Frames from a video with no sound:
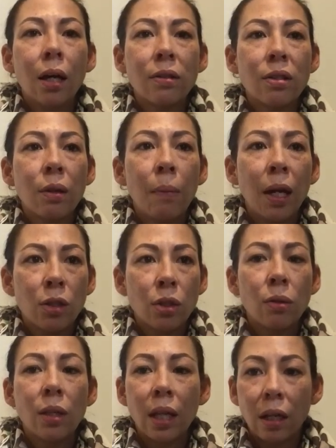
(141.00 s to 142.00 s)
So make
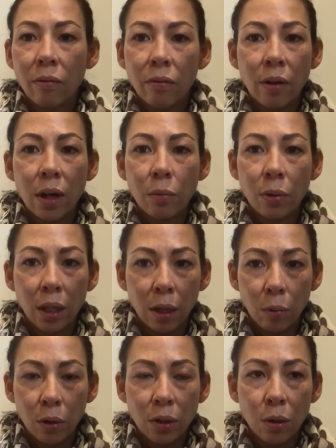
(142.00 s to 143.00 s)
sure that they can find what they
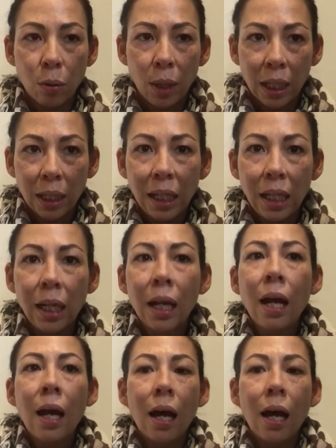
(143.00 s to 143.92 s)
want quickly,